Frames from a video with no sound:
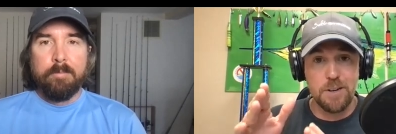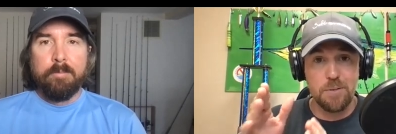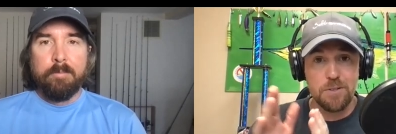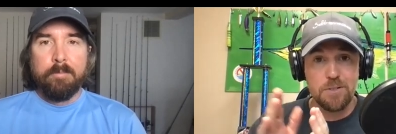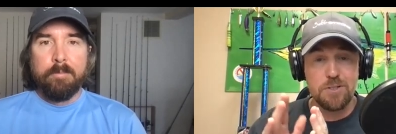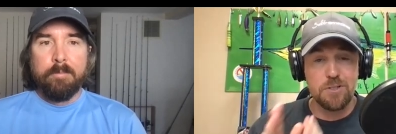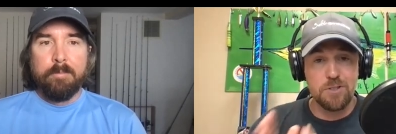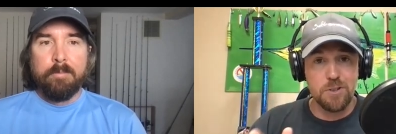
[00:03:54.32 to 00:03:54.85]
Speaker 1: He
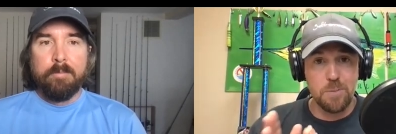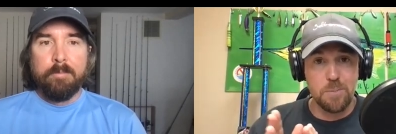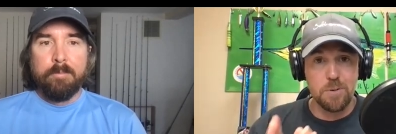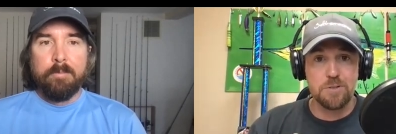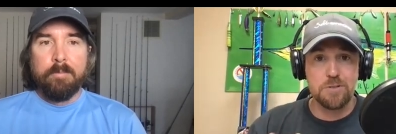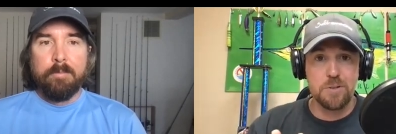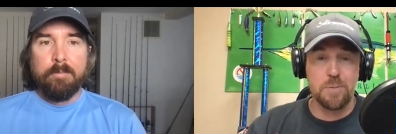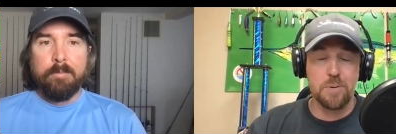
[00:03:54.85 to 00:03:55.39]
was super,
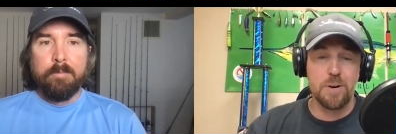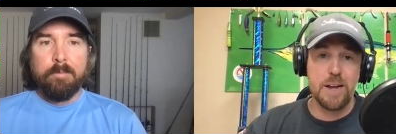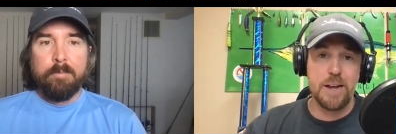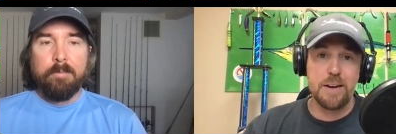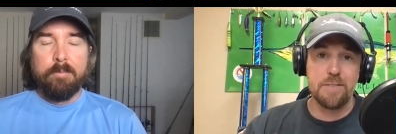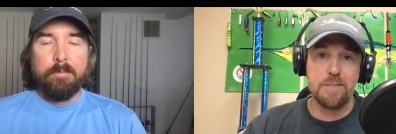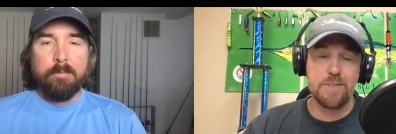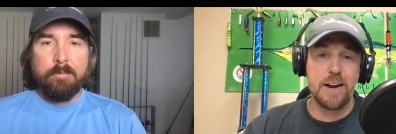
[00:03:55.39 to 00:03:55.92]
super
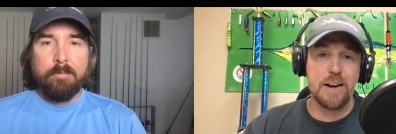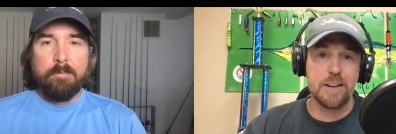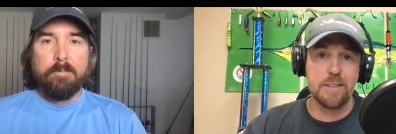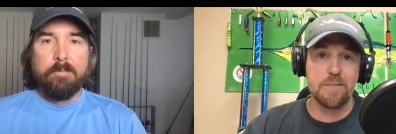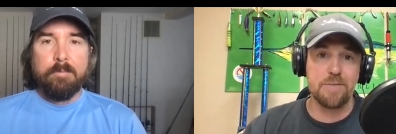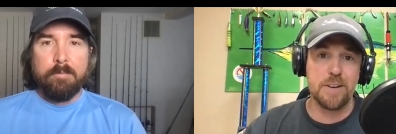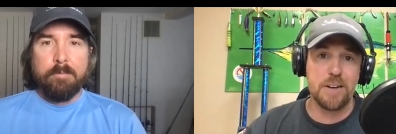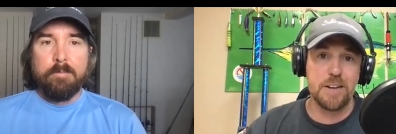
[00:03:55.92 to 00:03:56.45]
into finding the
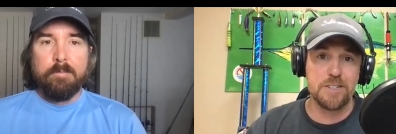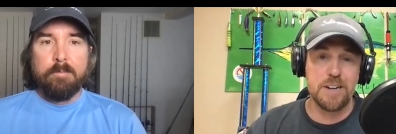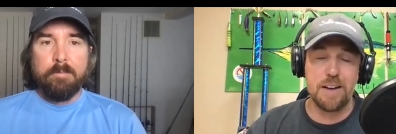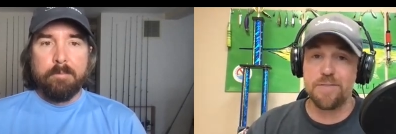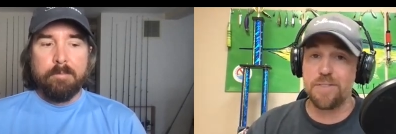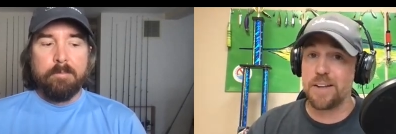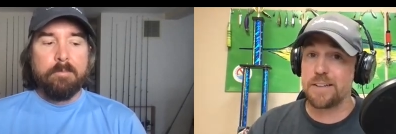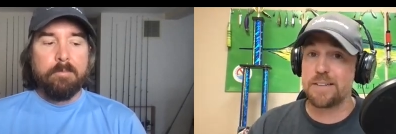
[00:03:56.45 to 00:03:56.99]
fish. I
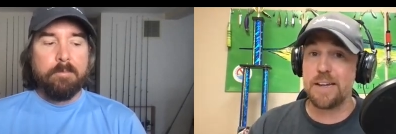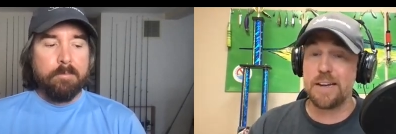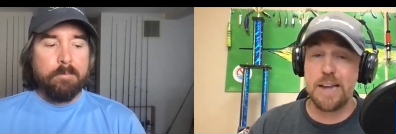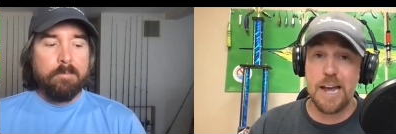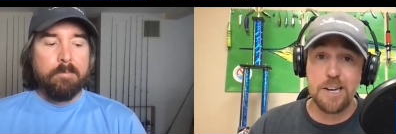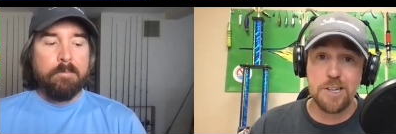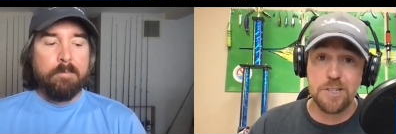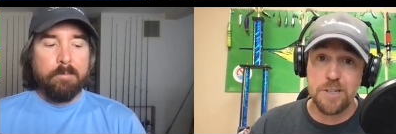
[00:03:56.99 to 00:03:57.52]
feel like
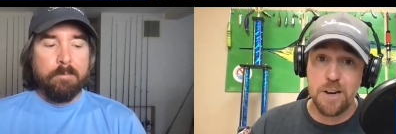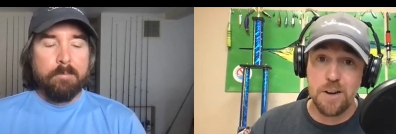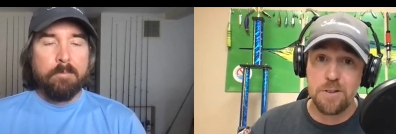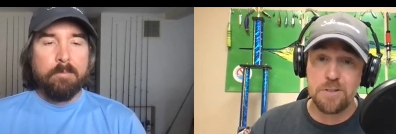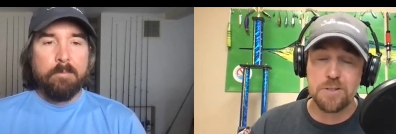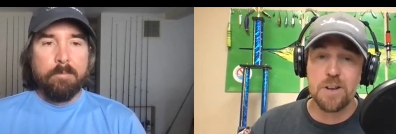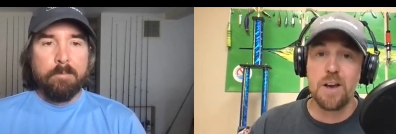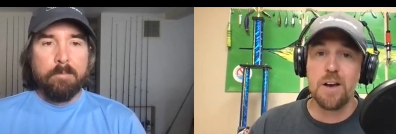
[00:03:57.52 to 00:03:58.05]
today's
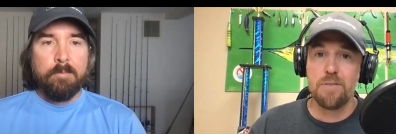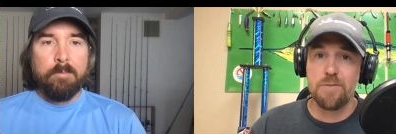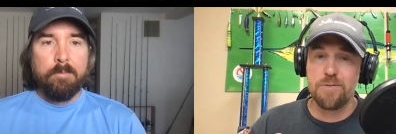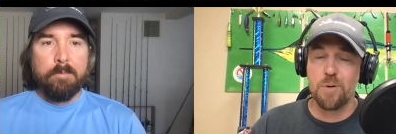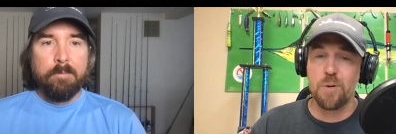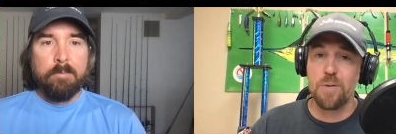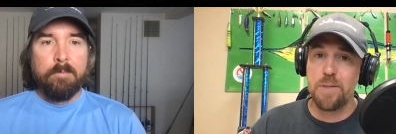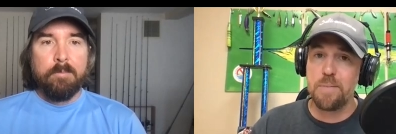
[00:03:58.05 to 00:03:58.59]
shows,
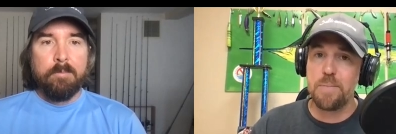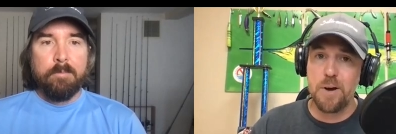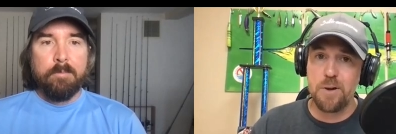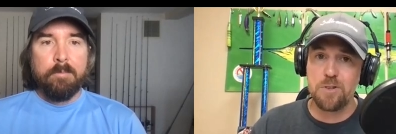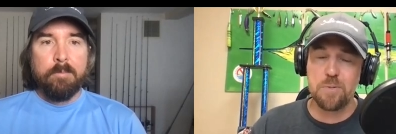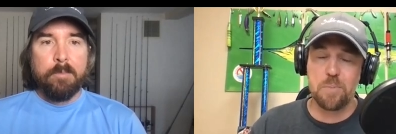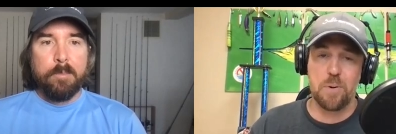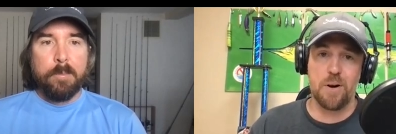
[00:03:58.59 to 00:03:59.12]
for the
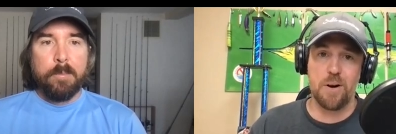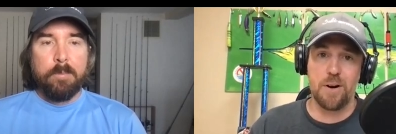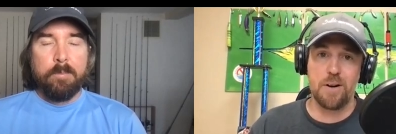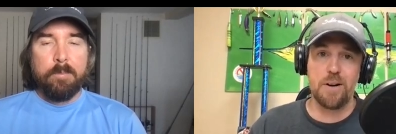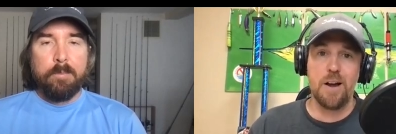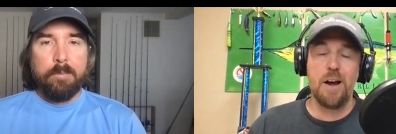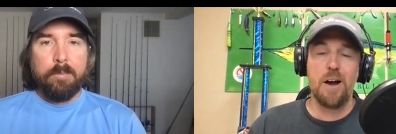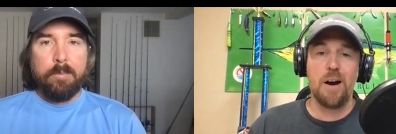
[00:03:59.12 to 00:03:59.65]
most part,
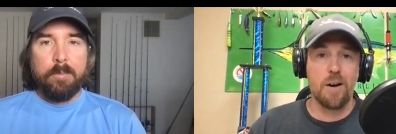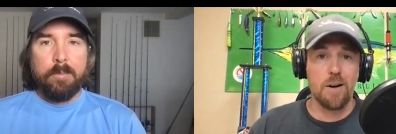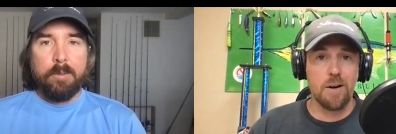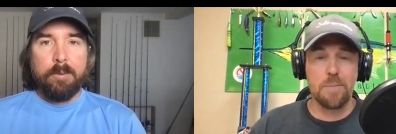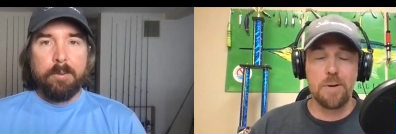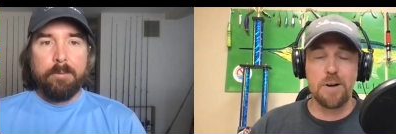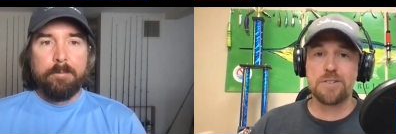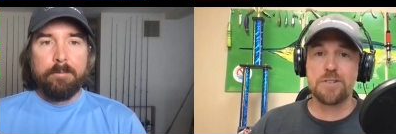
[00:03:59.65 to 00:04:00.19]
are a
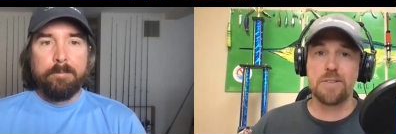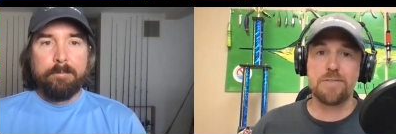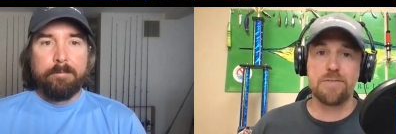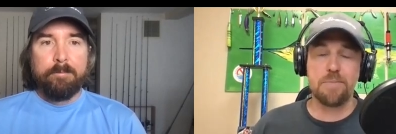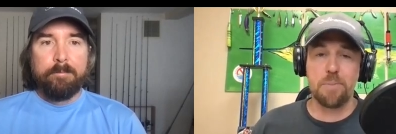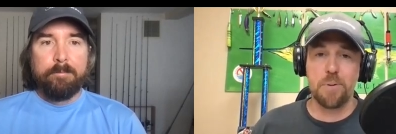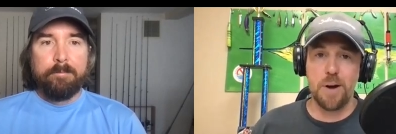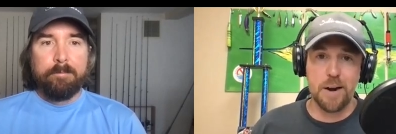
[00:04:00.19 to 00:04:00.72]
bunch of
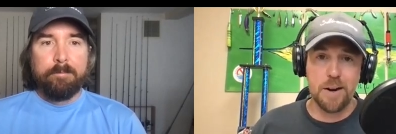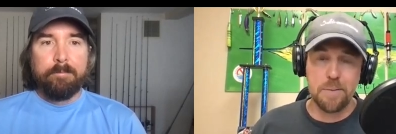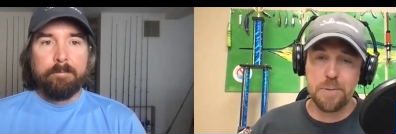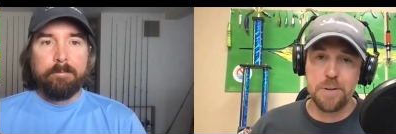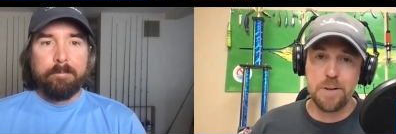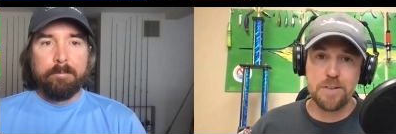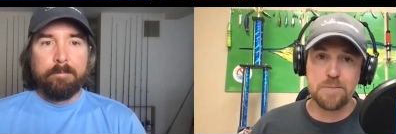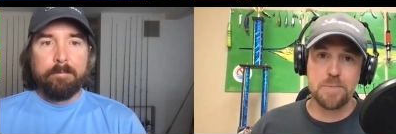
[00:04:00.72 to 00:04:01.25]
product
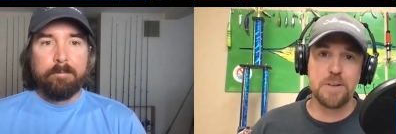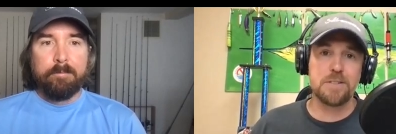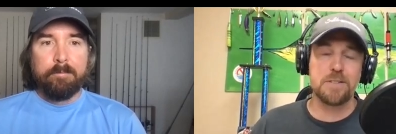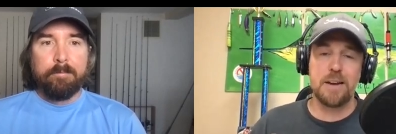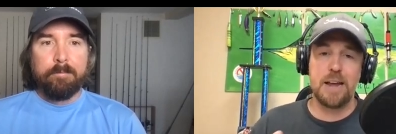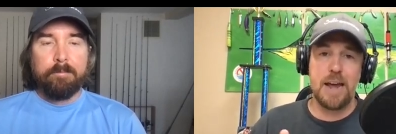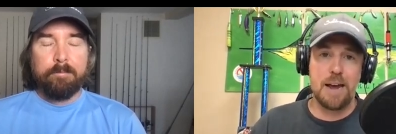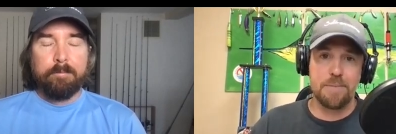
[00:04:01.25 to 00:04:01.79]
placements
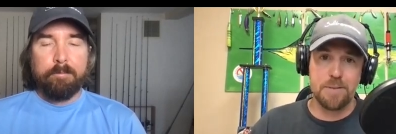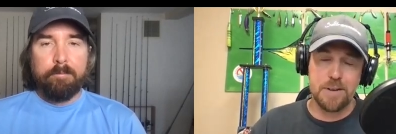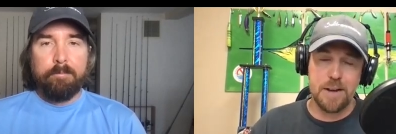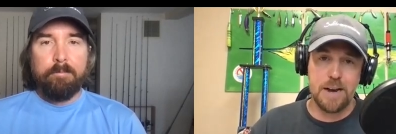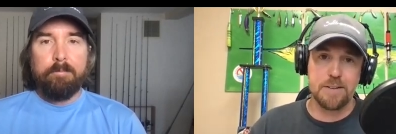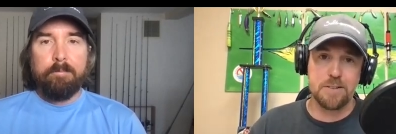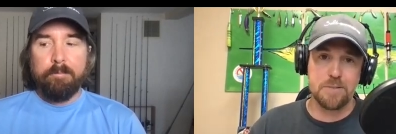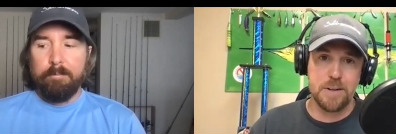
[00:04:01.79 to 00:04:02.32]
and
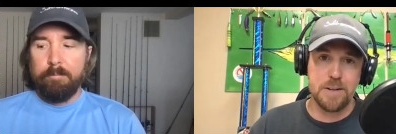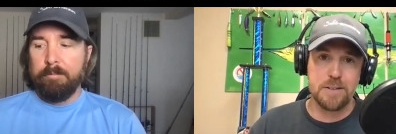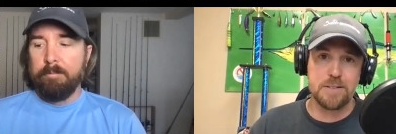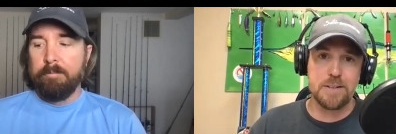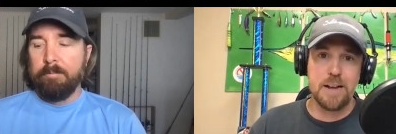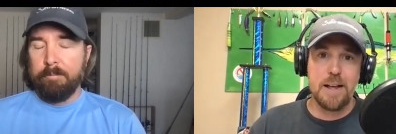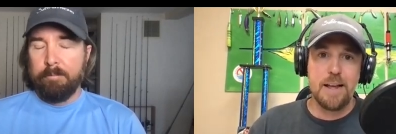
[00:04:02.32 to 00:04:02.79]
advertisements.